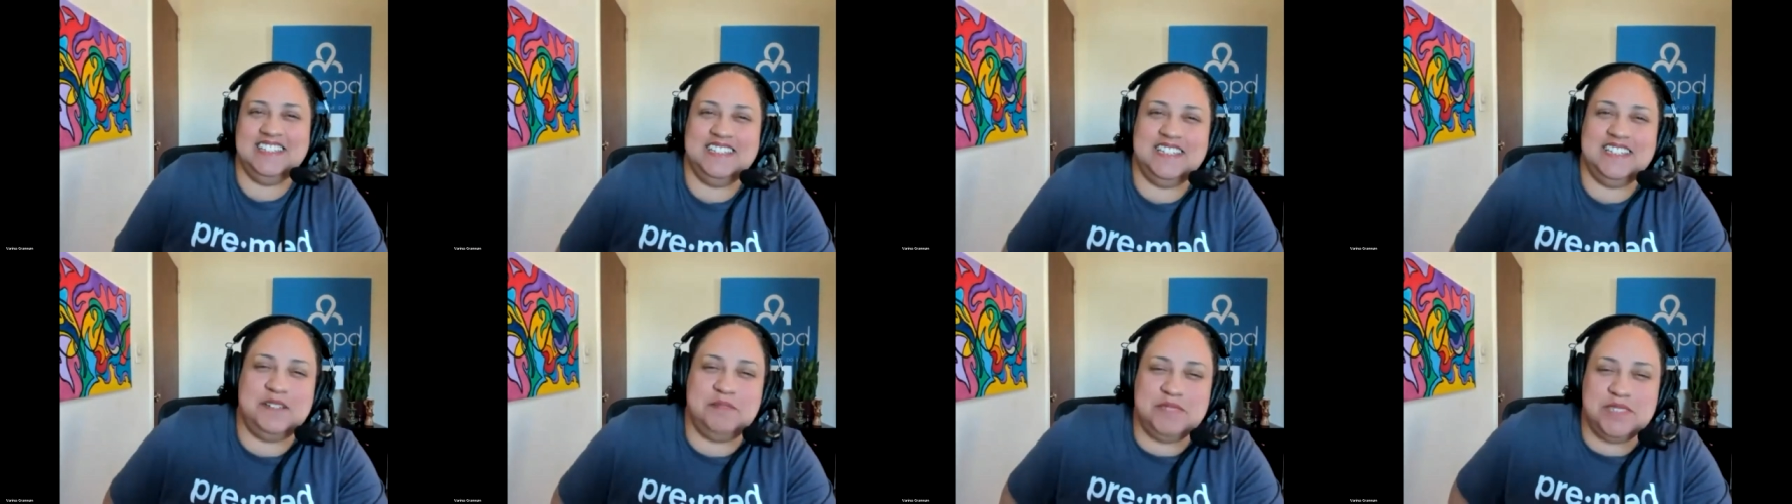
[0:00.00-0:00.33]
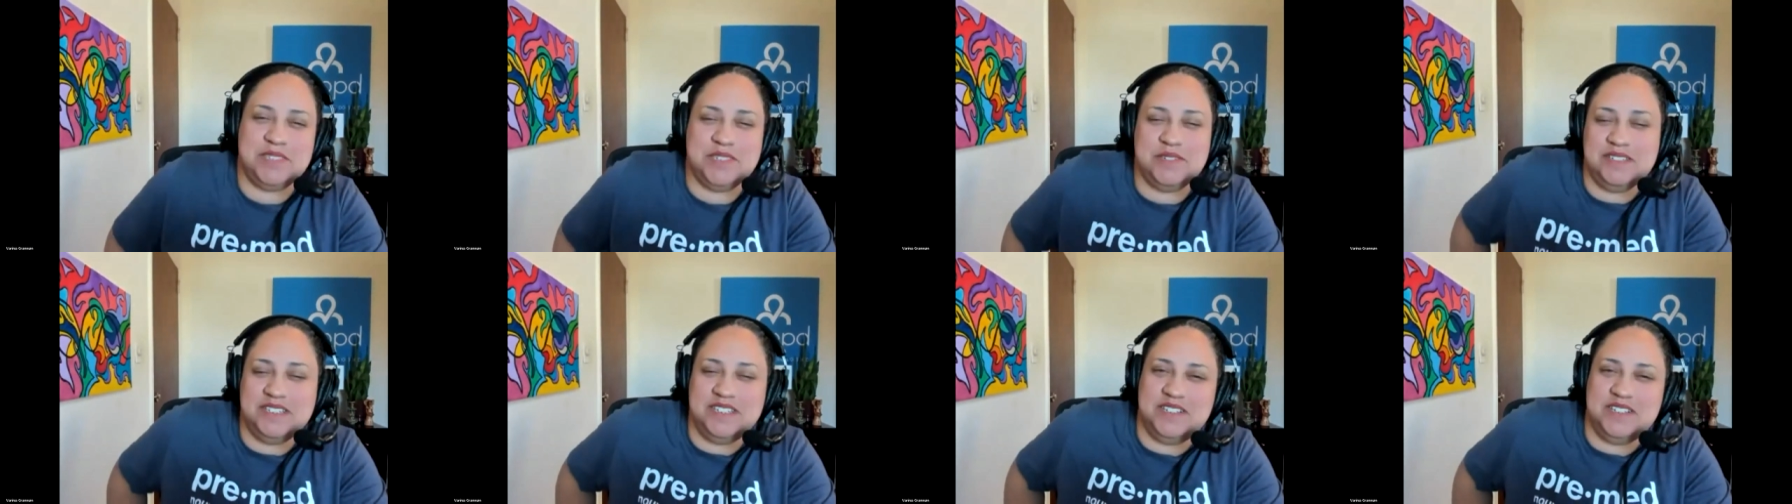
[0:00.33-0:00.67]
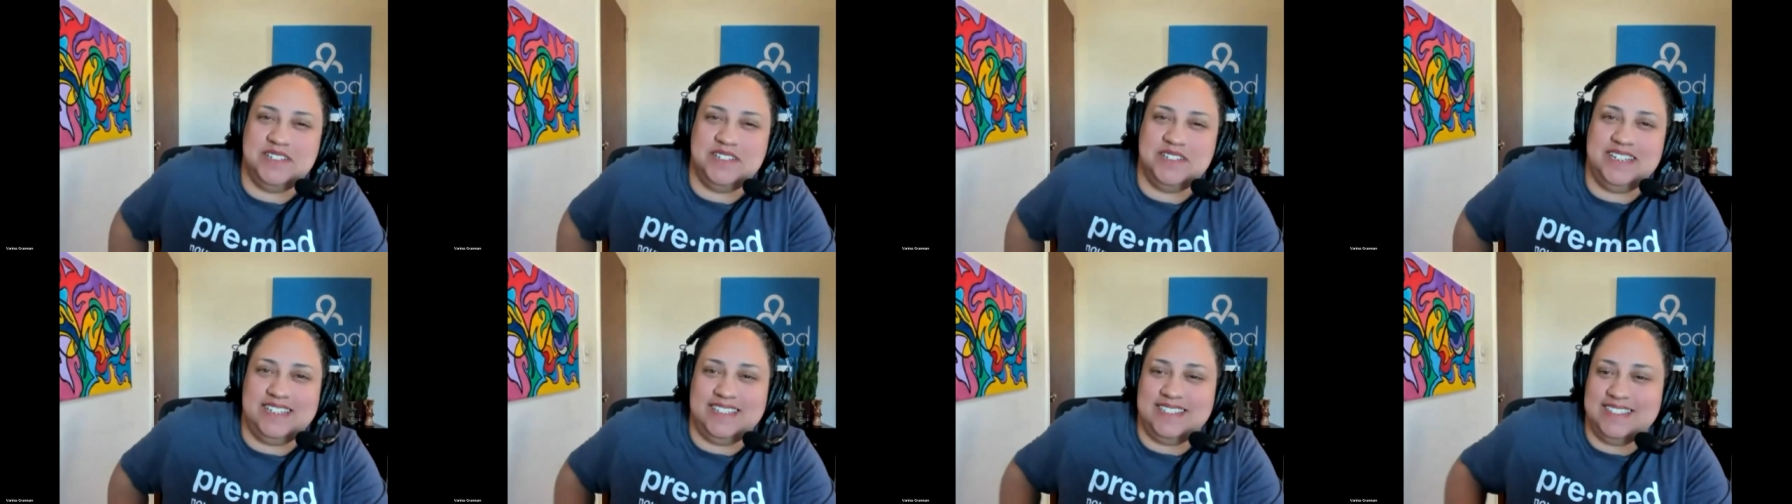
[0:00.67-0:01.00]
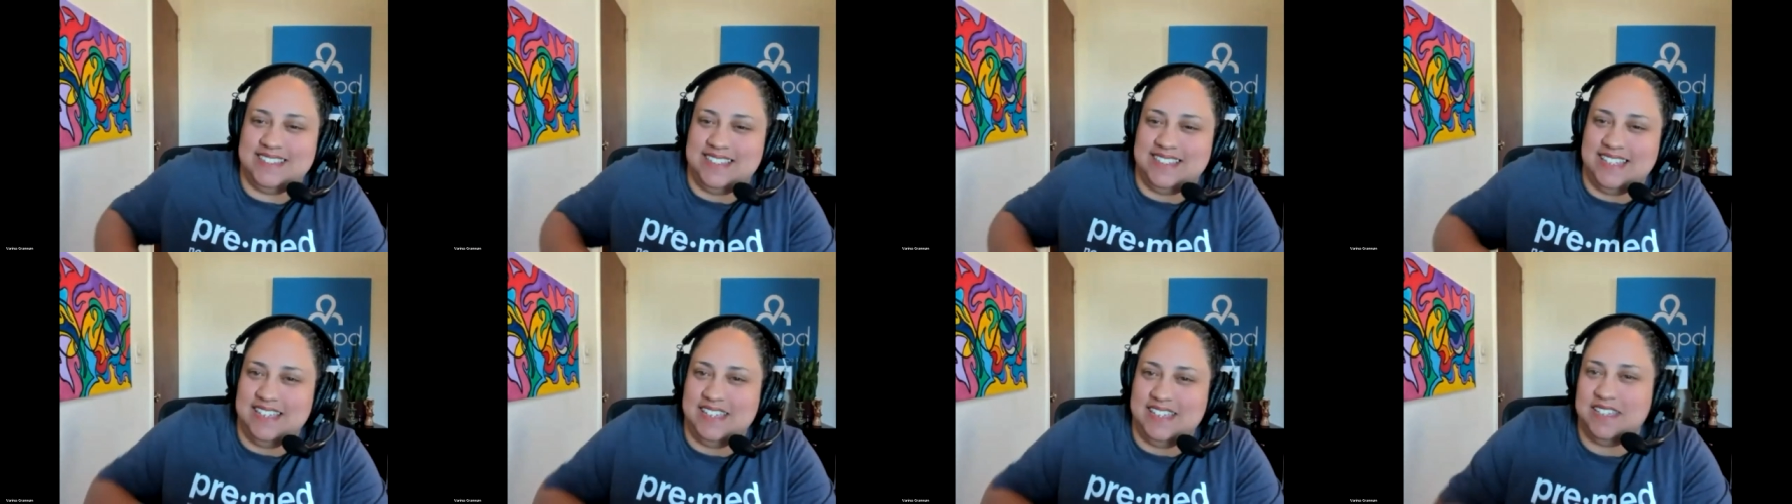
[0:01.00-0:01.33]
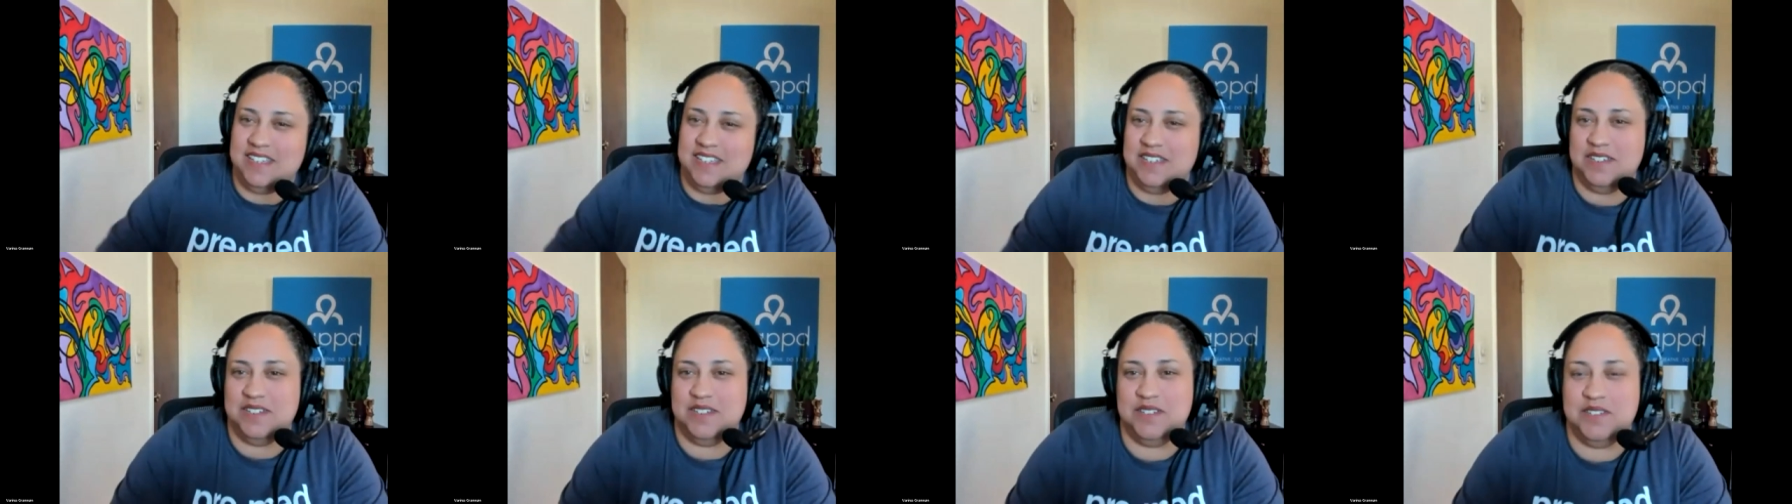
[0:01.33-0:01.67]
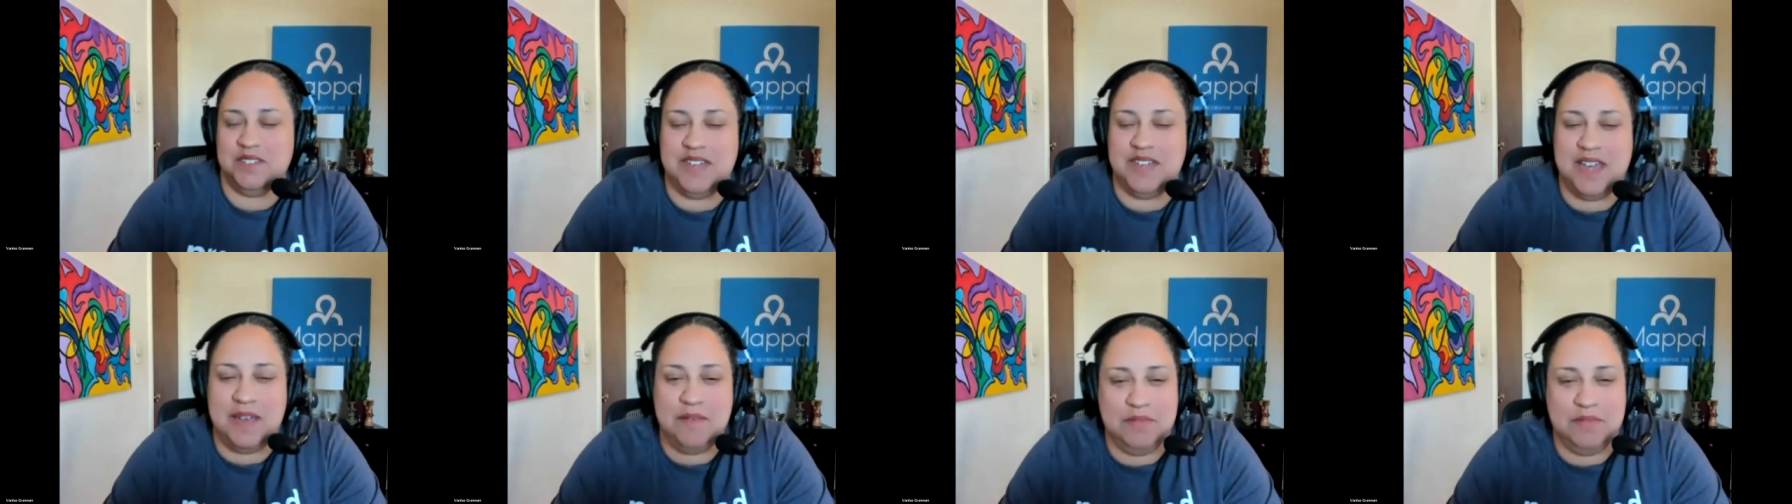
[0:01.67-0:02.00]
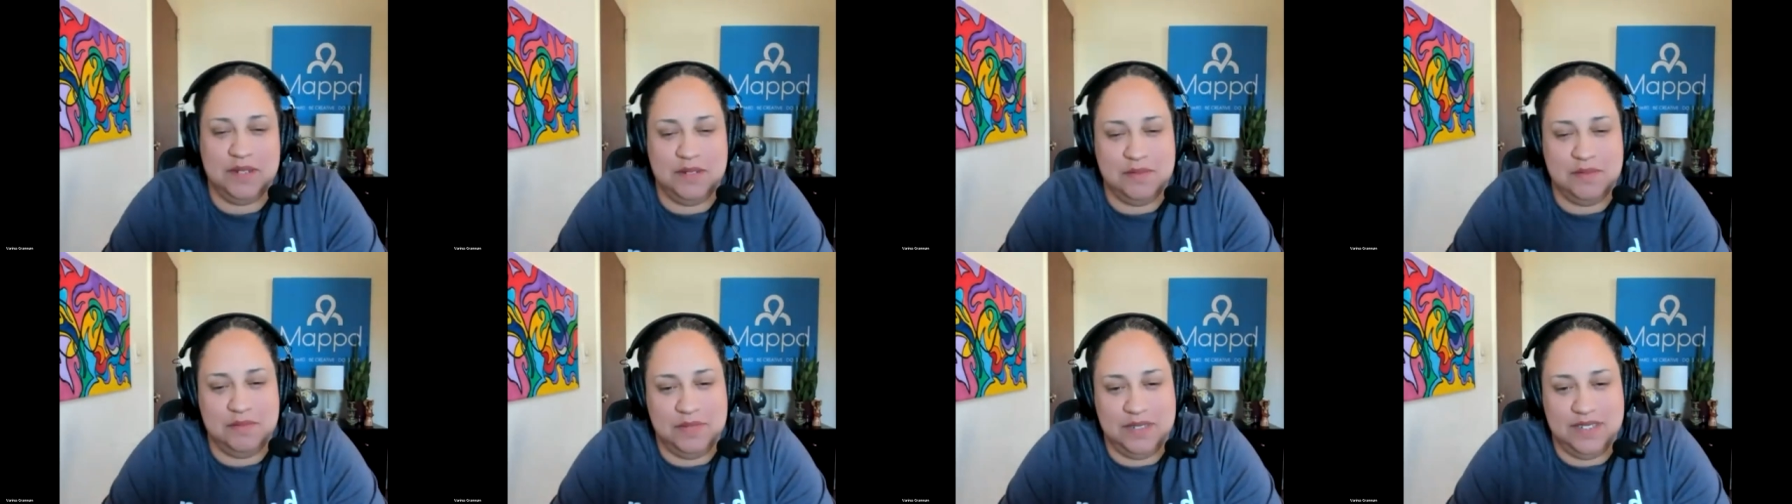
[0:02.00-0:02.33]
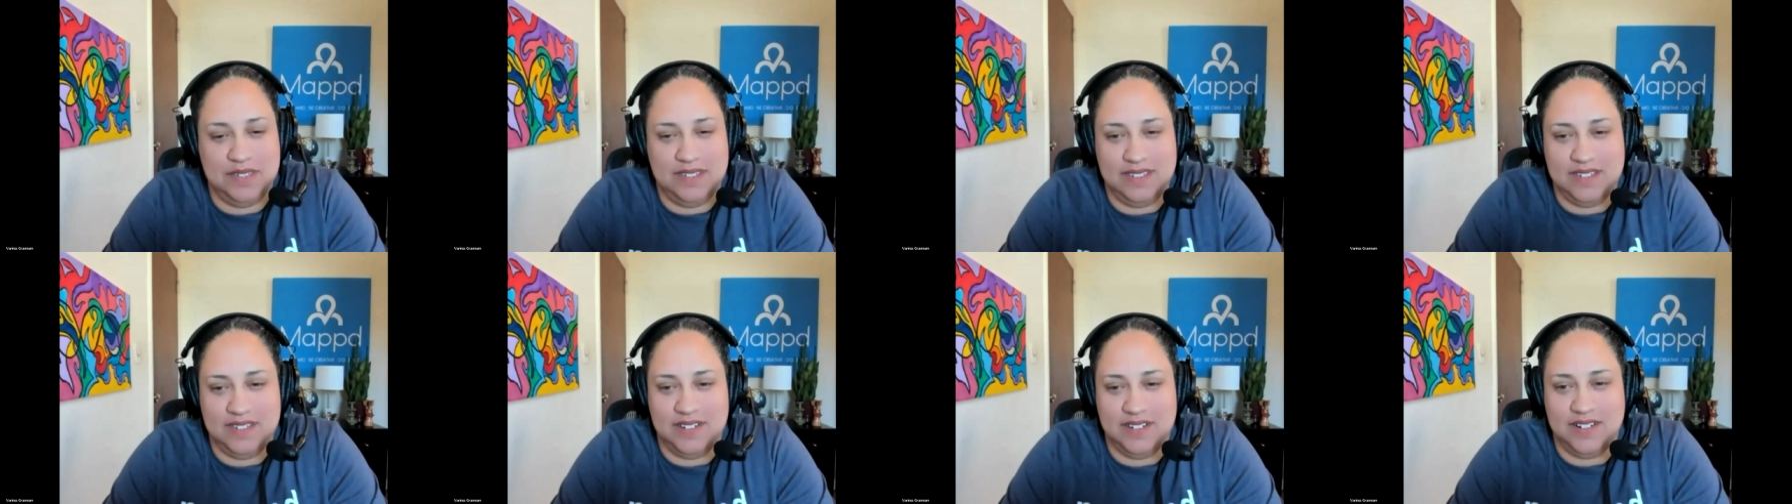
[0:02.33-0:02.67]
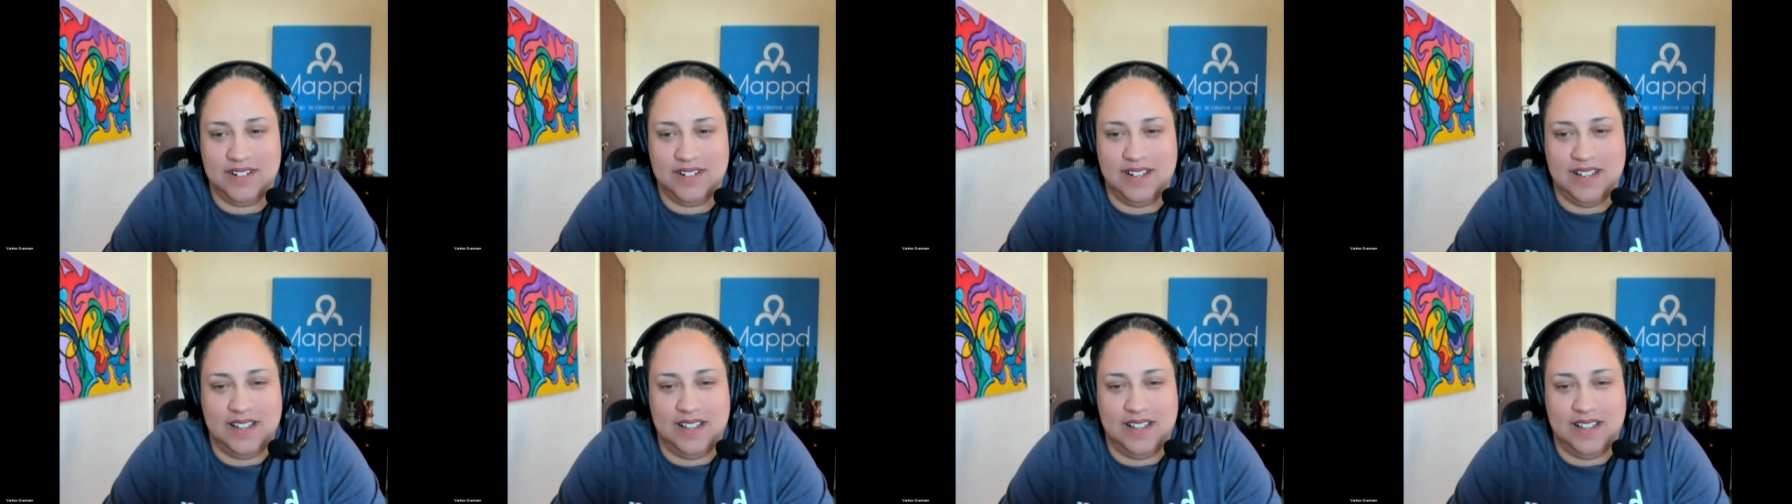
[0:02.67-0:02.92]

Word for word: I'm doing great. Thank you. Happy to be here.